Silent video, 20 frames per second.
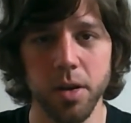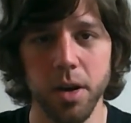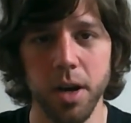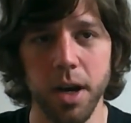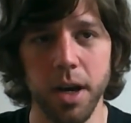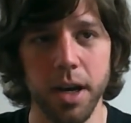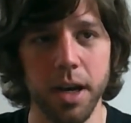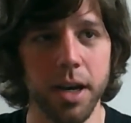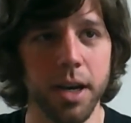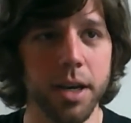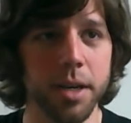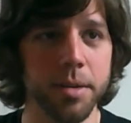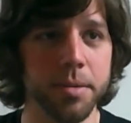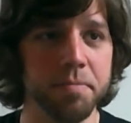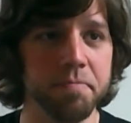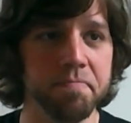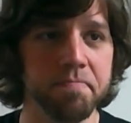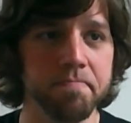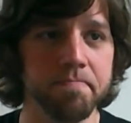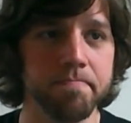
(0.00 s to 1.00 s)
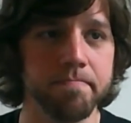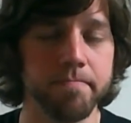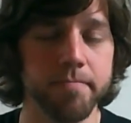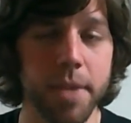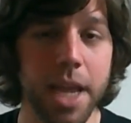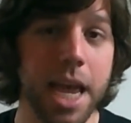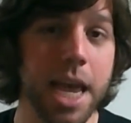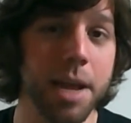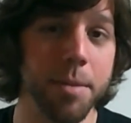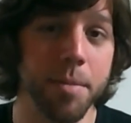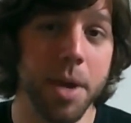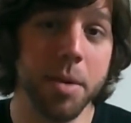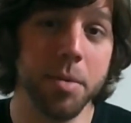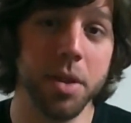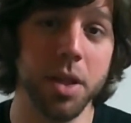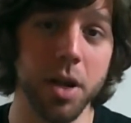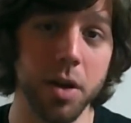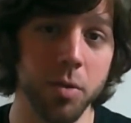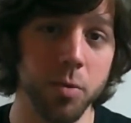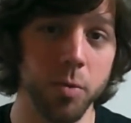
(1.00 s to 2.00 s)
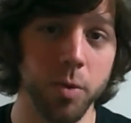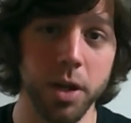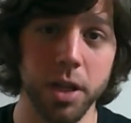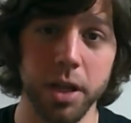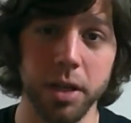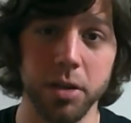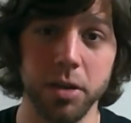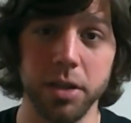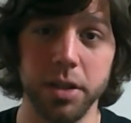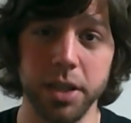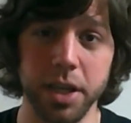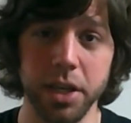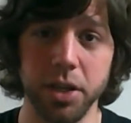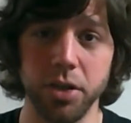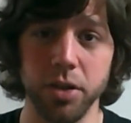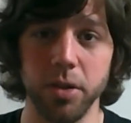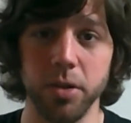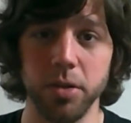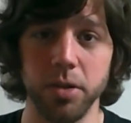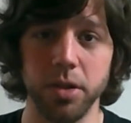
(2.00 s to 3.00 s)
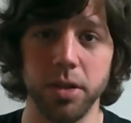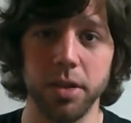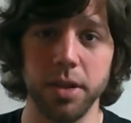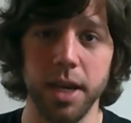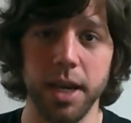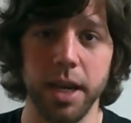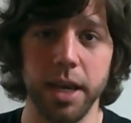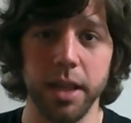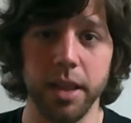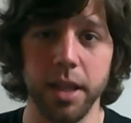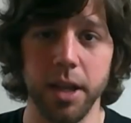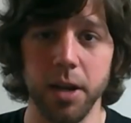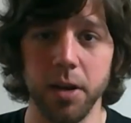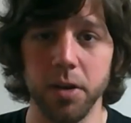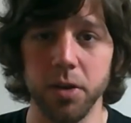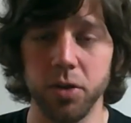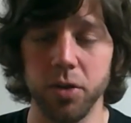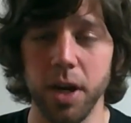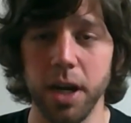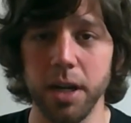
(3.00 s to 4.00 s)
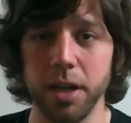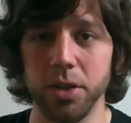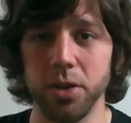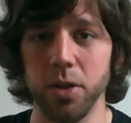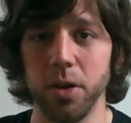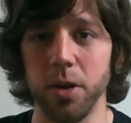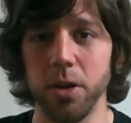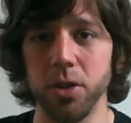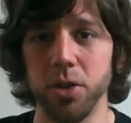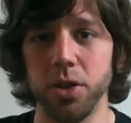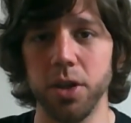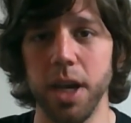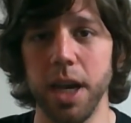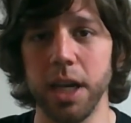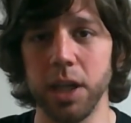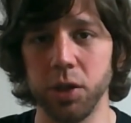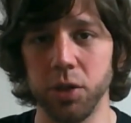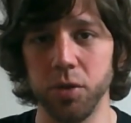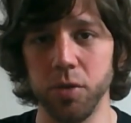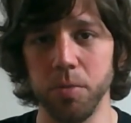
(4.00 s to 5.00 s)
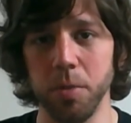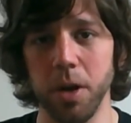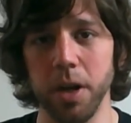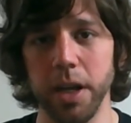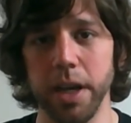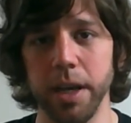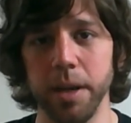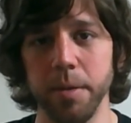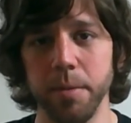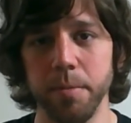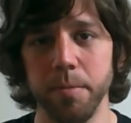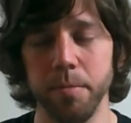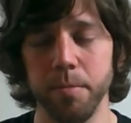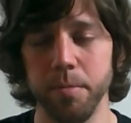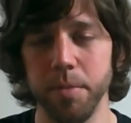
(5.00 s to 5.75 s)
and maybe they're really good teachers and they're trying to charge extra money